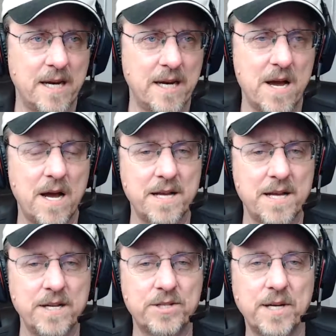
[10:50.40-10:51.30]
On
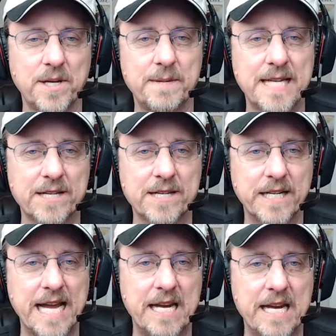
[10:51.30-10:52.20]
YouTube, it's actually
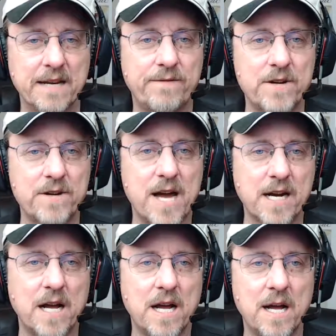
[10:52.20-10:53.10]

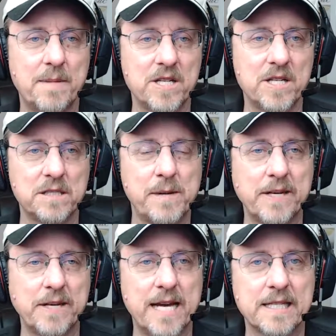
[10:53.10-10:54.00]
CaddyInfo.com, all
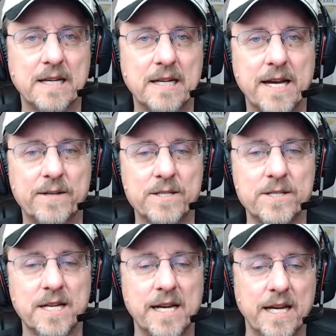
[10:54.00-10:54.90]
spelled out in
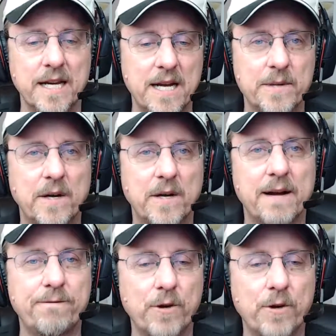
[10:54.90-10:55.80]
letters. And I would
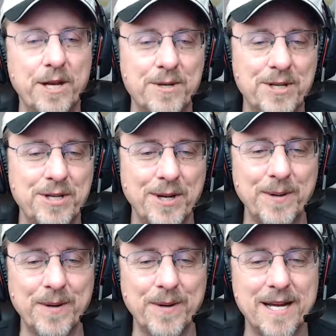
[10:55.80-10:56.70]
love for you
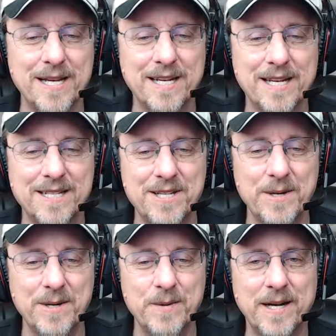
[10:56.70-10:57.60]
to
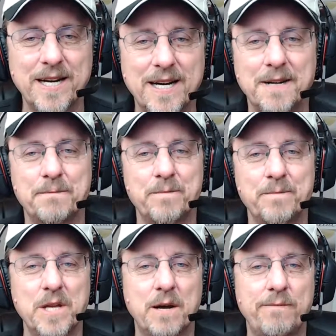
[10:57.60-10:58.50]

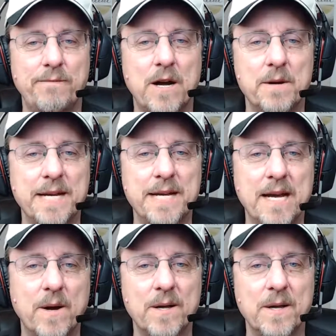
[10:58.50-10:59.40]
follow me
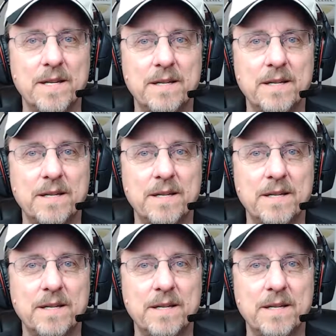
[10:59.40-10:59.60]
on